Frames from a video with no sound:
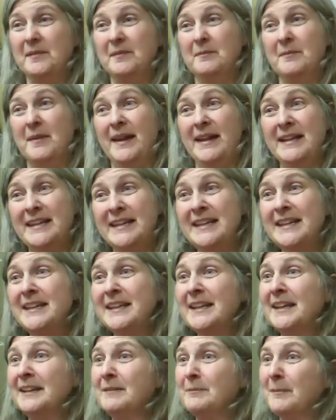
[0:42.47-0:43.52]
my
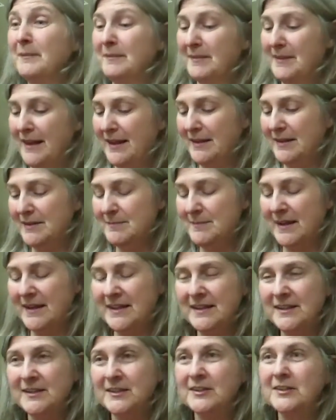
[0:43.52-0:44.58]
knee, and then my
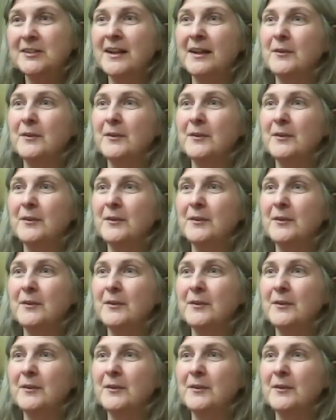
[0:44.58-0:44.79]
heel.